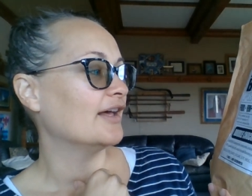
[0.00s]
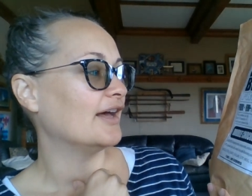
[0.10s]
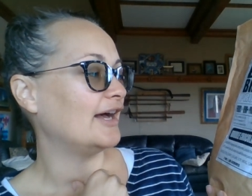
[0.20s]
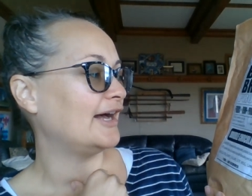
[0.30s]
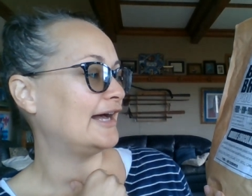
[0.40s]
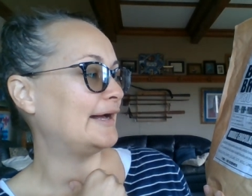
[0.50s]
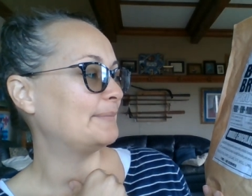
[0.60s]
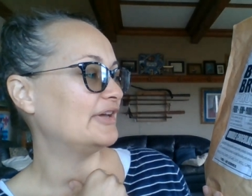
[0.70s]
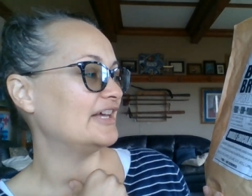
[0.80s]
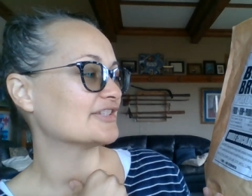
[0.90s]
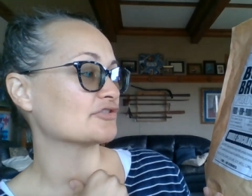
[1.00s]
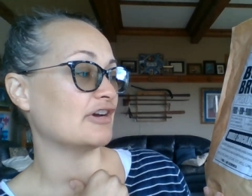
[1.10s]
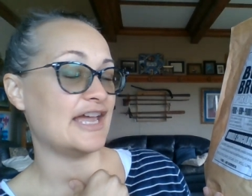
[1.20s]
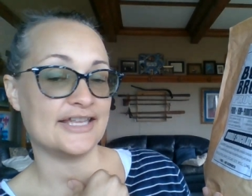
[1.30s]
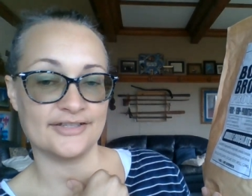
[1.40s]
um, it's
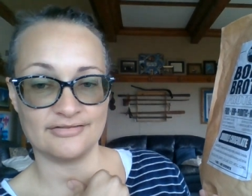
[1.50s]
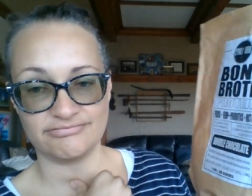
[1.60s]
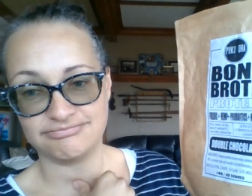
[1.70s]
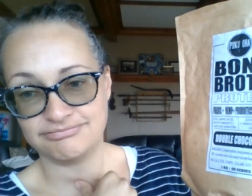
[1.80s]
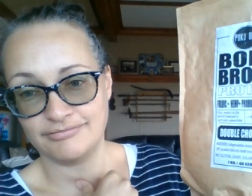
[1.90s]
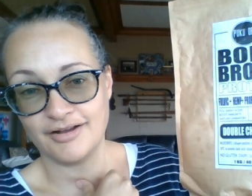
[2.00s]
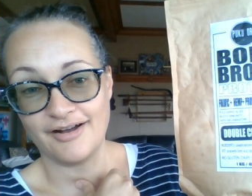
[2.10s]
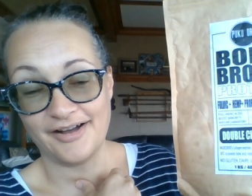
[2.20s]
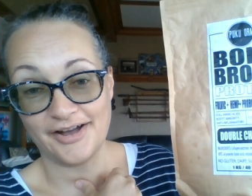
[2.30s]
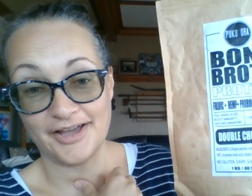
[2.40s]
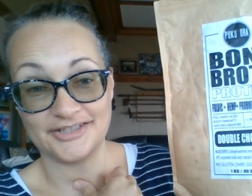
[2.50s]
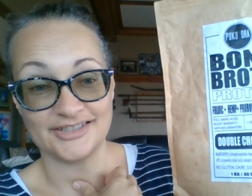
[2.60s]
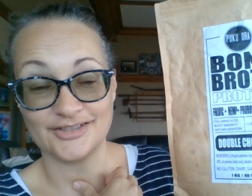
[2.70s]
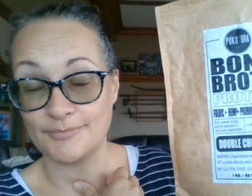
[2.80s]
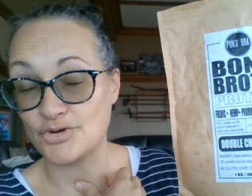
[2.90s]
great. I
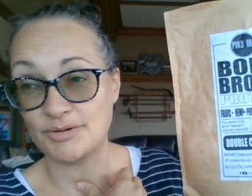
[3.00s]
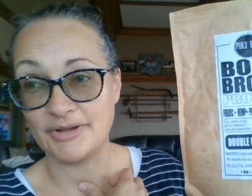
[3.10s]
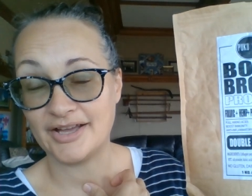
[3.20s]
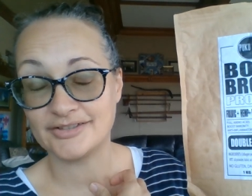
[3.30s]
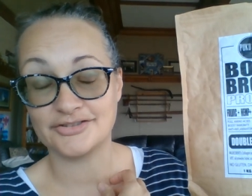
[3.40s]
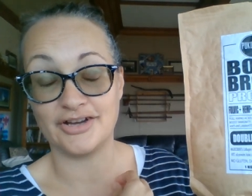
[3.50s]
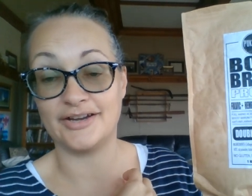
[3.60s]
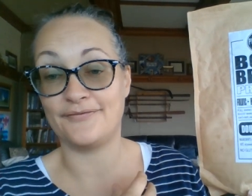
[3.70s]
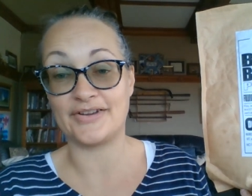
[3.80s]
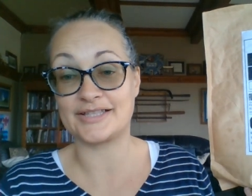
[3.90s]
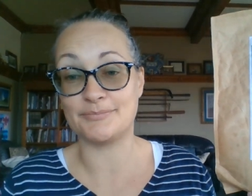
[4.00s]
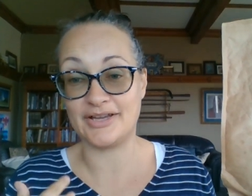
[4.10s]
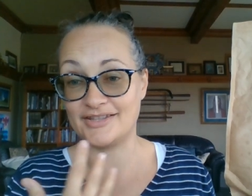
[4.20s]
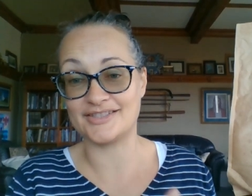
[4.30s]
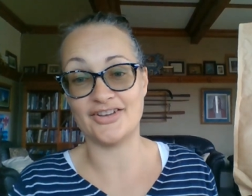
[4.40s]
just I'm all about trying to fix
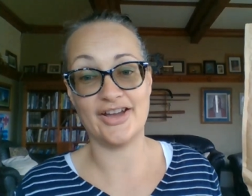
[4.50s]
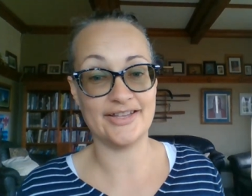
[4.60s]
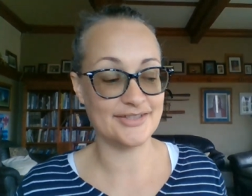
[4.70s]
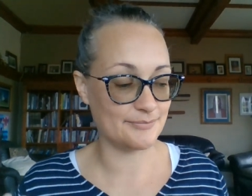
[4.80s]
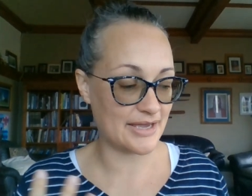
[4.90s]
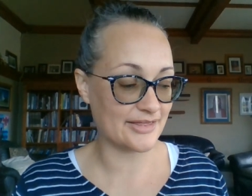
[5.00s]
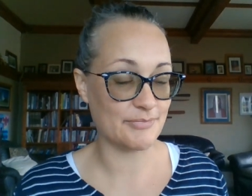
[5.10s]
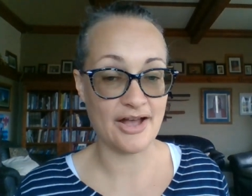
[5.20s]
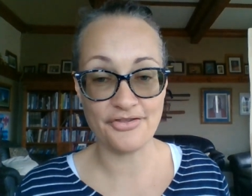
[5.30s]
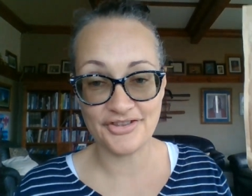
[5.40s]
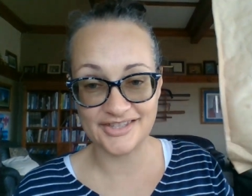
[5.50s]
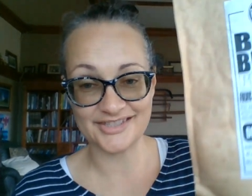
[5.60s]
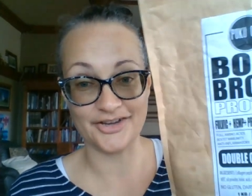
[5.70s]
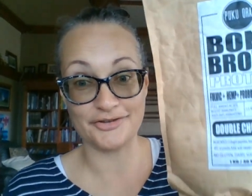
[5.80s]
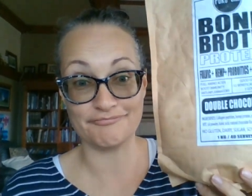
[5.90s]
my insides and make them healthier.
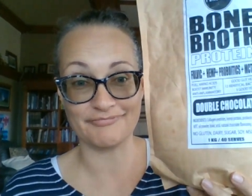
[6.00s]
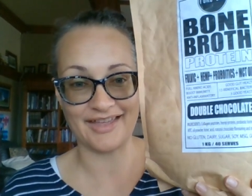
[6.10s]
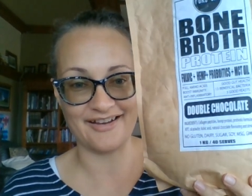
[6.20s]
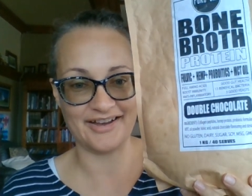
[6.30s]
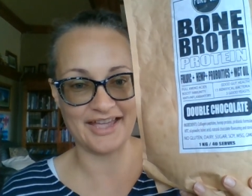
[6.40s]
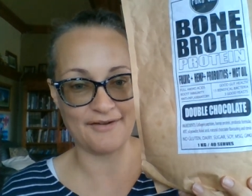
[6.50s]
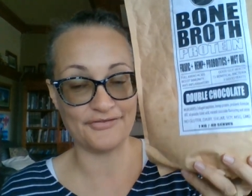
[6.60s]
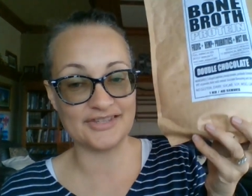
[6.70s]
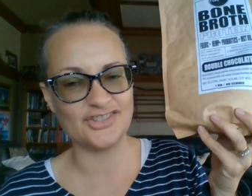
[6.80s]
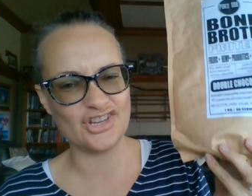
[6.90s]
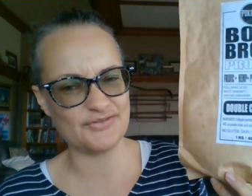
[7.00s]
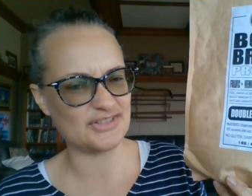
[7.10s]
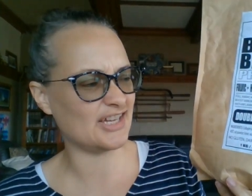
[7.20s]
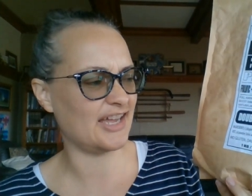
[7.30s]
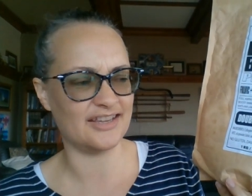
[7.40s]
So I have this not
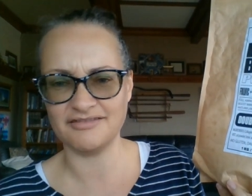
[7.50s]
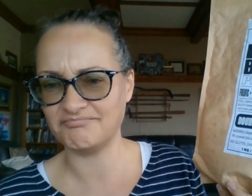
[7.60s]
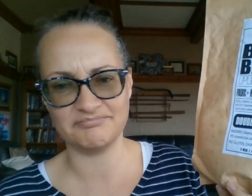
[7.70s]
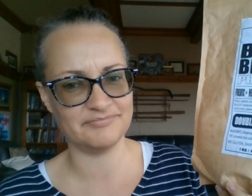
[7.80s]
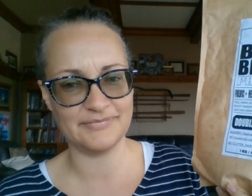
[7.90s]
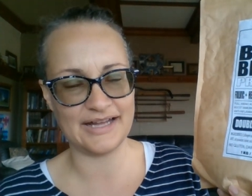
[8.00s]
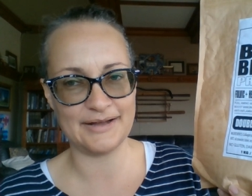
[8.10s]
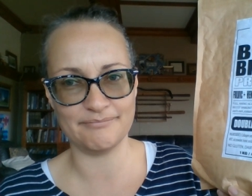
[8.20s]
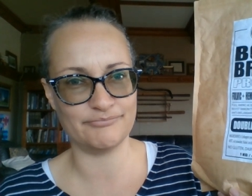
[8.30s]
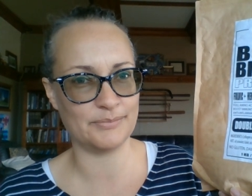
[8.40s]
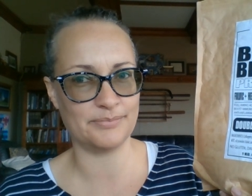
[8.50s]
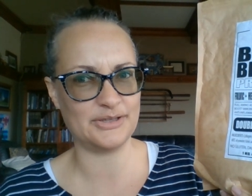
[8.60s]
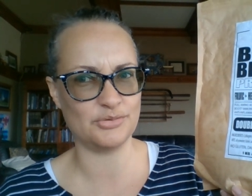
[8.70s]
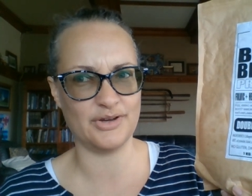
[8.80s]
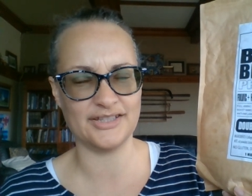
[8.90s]
every day, um,
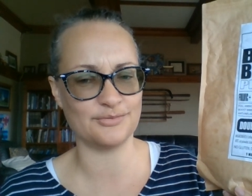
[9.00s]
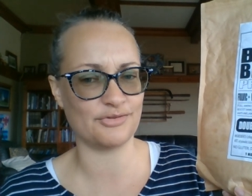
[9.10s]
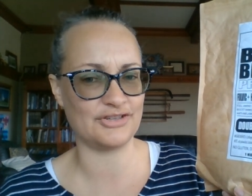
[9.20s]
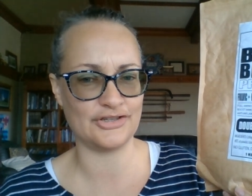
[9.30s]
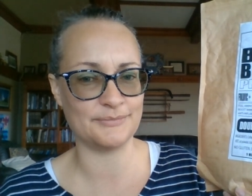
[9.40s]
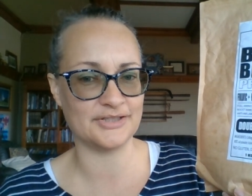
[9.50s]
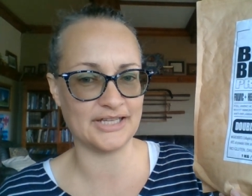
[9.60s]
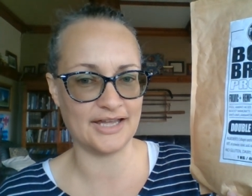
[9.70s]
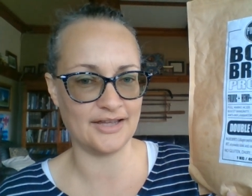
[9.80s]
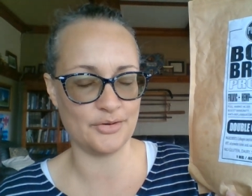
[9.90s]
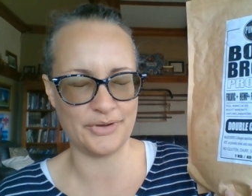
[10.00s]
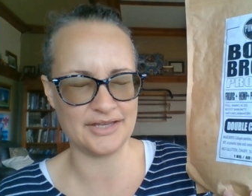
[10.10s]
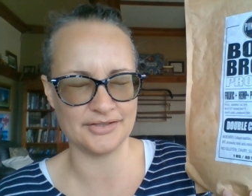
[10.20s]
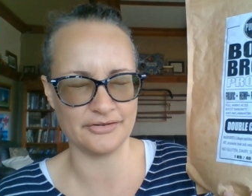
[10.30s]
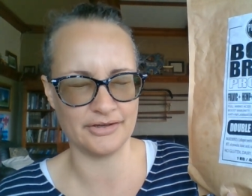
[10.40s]
probably twice or three times a day, a
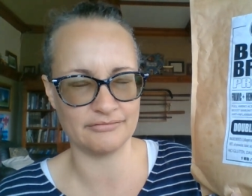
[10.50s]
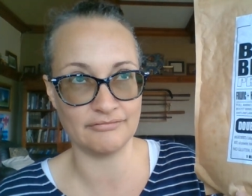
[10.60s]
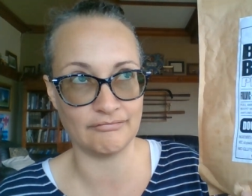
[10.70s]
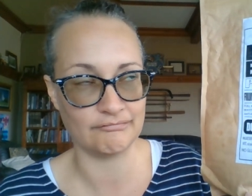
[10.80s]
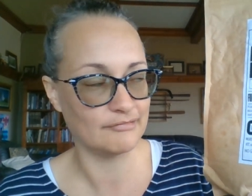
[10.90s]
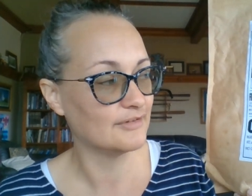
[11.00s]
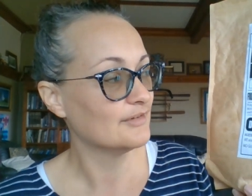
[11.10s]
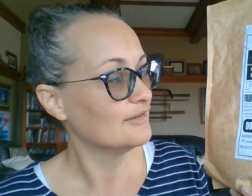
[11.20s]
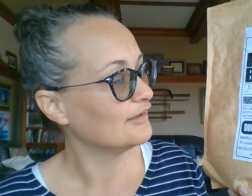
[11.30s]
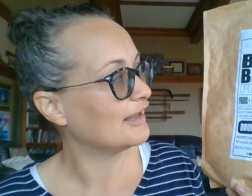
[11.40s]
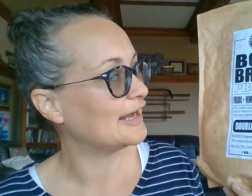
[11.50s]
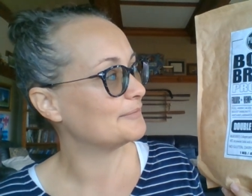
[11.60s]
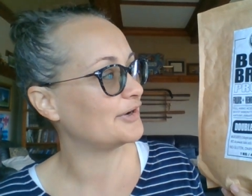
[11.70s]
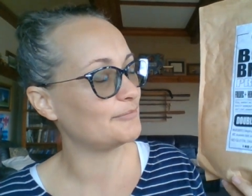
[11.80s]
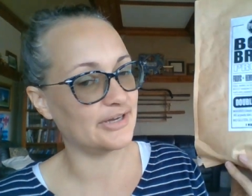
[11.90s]
week. Sorry,
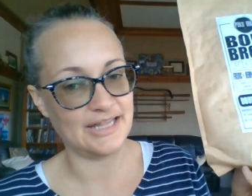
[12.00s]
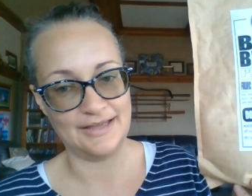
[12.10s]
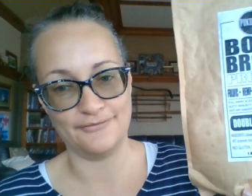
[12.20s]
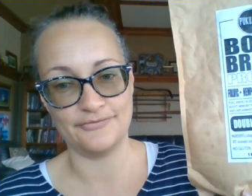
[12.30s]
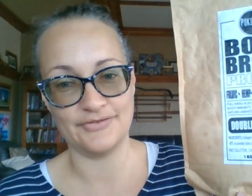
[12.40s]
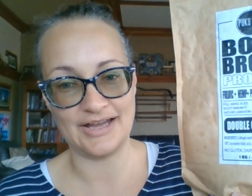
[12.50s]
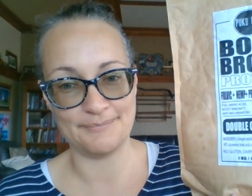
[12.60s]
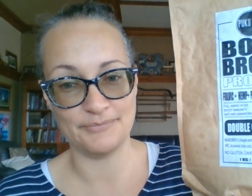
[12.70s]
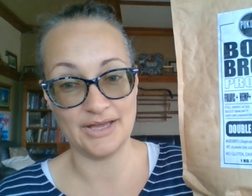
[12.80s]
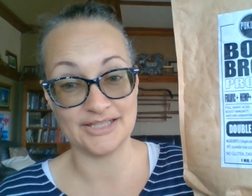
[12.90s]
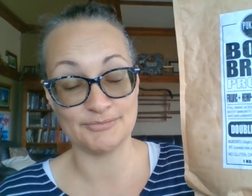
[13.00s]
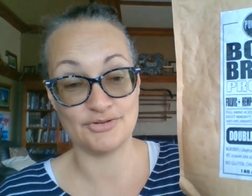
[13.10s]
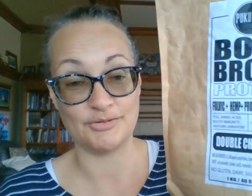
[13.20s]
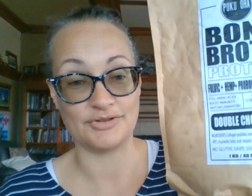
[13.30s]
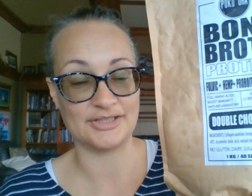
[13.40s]
um, I might have um, a
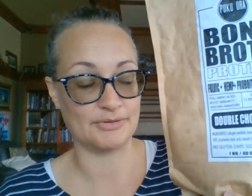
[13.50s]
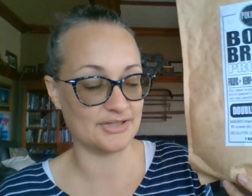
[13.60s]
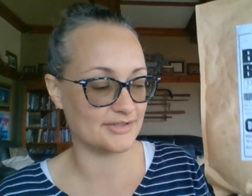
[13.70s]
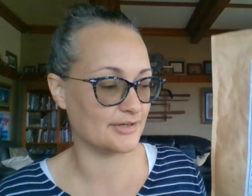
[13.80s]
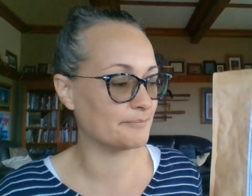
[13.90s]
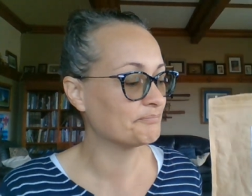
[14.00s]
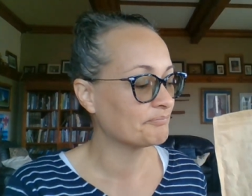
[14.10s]
smoothie with some of this in it.